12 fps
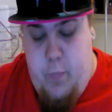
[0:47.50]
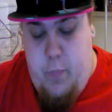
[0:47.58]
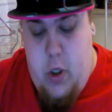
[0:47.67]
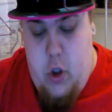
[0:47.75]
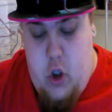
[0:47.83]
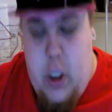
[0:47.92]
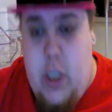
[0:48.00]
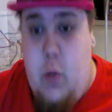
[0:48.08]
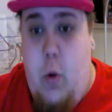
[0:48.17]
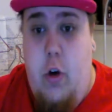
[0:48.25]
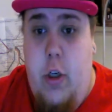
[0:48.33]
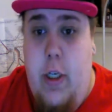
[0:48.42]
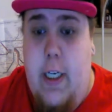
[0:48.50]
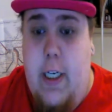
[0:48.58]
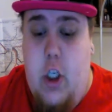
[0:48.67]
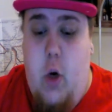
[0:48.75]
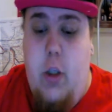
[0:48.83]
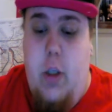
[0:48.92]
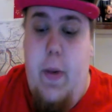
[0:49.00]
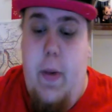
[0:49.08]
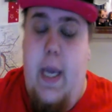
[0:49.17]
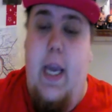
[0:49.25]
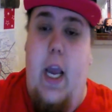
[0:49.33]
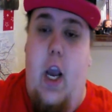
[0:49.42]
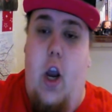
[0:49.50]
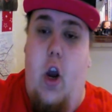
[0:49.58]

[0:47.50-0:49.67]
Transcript: So this one is going to be